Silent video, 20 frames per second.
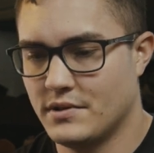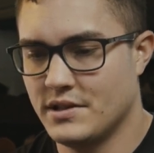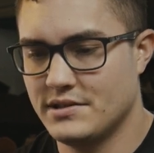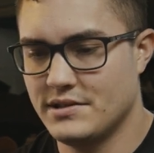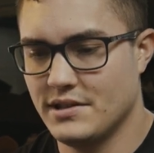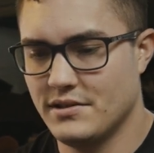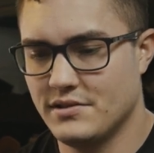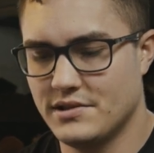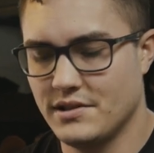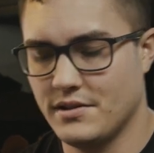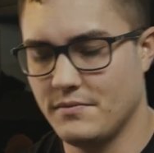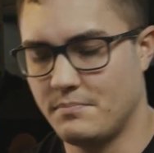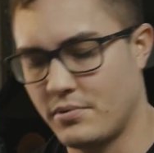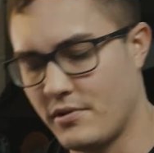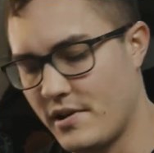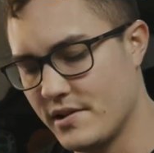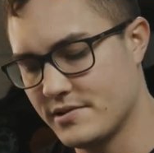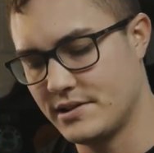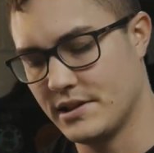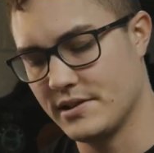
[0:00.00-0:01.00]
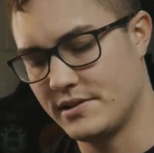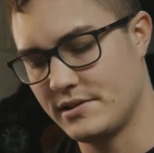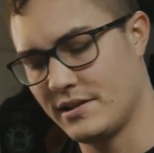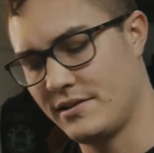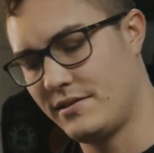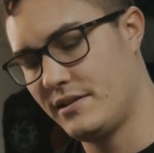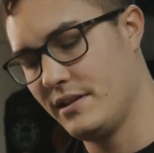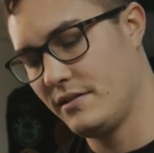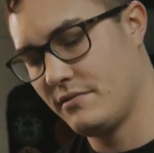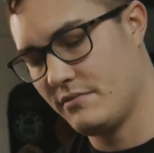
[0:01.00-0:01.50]
because there's a process.
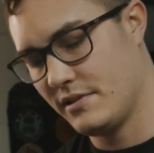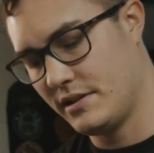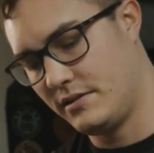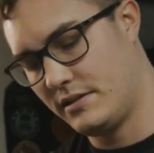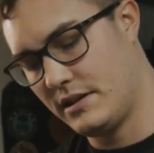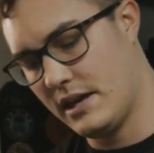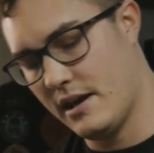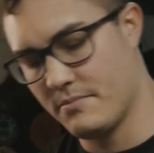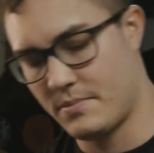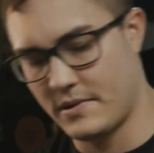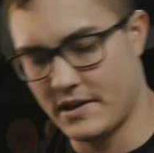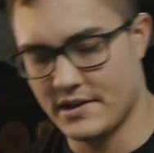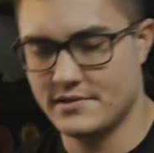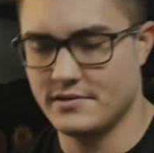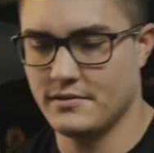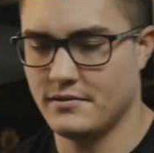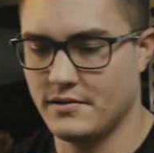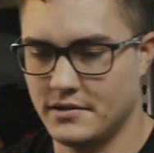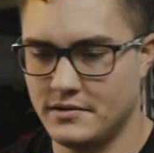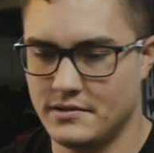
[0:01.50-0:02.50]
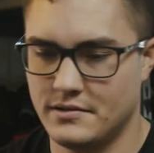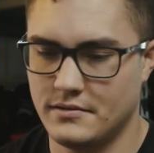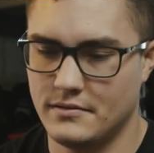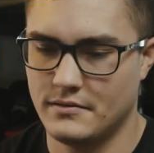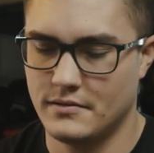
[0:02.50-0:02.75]
I think like Kemp has to like.